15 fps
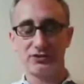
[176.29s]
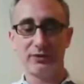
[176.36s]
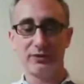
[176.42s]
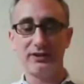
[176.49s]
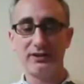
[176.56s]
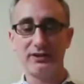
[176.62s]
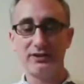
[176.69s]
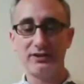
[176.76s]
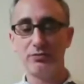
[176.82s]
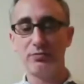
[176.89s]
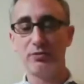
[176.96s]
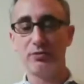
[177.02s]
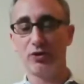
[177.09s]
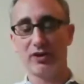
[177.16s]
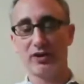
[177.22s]
So really these
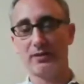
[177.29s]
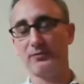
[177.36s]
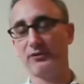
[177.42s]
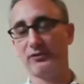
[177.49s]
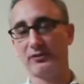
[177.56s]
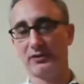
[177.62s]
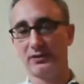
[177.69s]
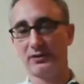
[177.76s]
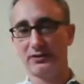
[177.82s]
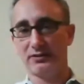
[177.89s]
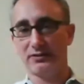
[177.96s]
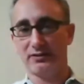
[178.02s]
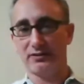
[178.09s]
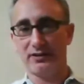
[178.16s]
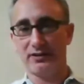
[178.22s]
new programs,
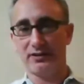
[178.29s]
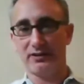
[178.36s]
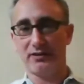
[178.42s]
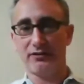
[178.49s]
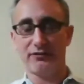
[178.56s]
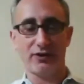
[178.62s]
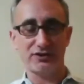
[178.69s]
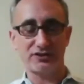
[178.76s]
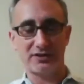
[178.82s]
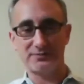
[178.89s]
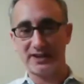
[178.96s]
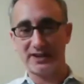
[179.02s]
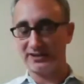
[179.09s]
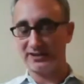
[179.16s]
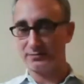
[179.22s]
the
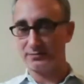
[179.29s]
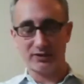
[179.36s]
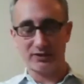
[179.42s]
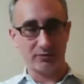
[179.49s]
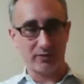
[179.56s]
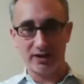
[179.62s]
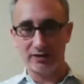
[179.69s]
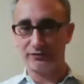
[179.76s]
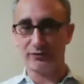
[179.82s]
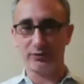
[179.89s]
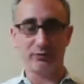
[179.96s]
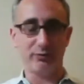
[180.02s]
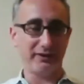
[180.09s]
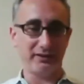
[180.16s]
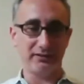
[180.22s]
False Claims Act has been
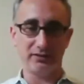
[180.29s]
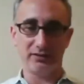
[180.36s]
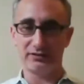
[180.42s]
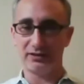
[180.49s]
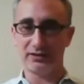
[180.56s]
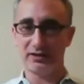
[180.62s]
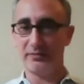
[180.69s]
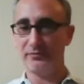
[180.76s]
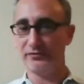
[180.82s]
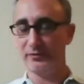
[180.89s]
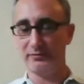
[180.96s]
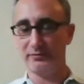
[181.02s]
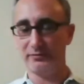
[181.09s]
around for a really long time,